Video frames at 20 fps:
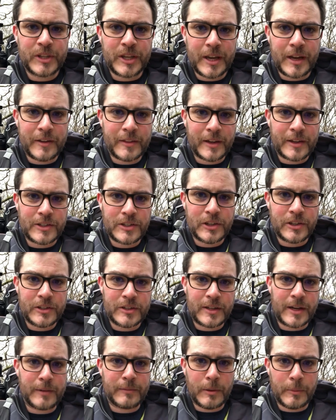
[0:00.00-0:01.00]
see how that
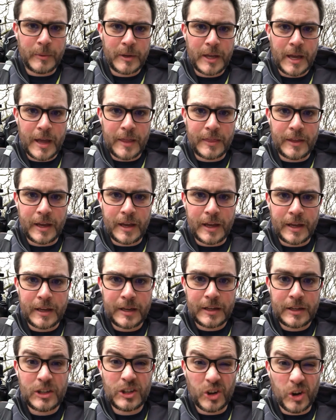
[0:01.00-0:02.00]
turns out when we get there.
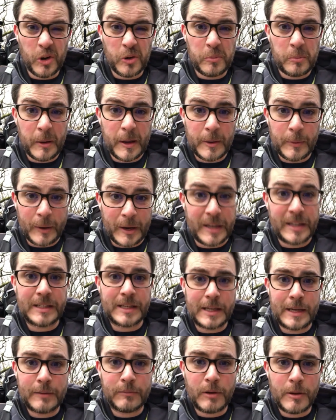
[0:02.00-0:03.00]
Could be
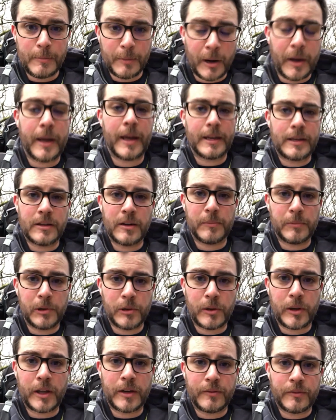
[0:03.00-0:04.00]
windy. We might end up
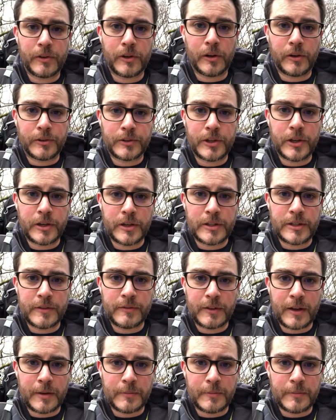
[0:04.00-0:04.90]
looking for an alternative